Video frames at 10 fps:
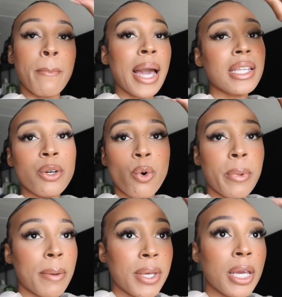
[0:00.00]
bilingual
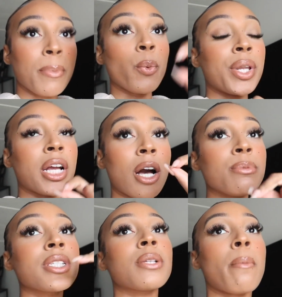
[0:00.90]
baby but when it
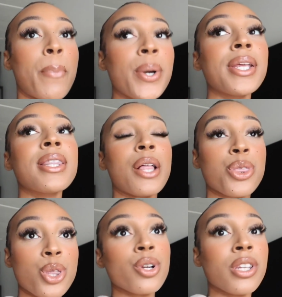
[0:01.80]
comes to put in
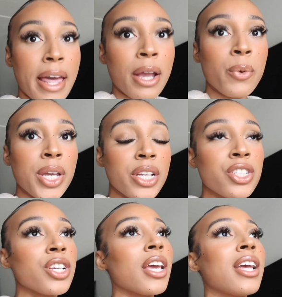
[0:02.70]
that third
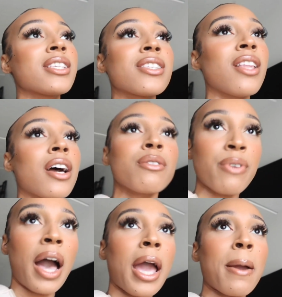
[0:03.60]
language it's not a
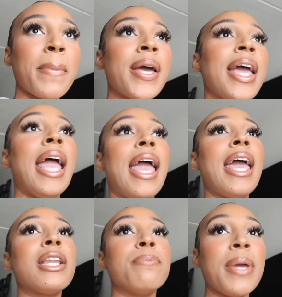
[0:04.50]
vibe
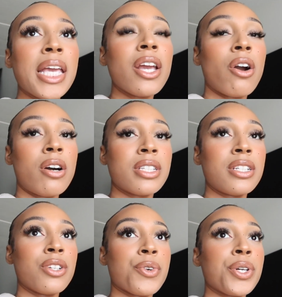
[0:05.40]
and making
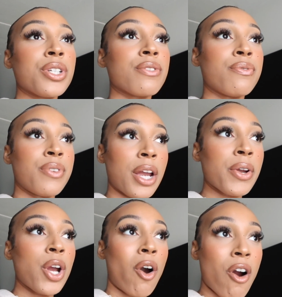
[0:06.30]
content in creole is
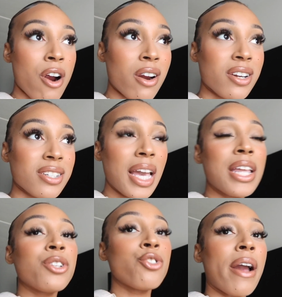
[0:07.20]
very hard
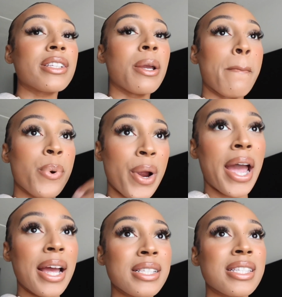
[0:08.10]
and attracting
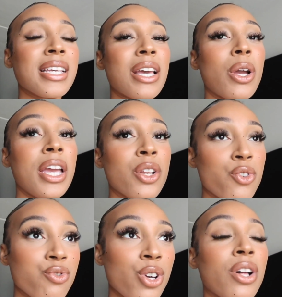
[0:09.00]
brands in
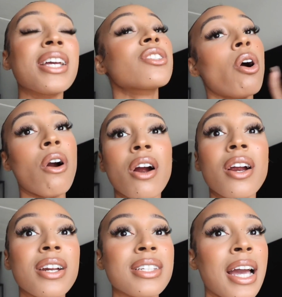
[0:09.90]
Creole. It's hard,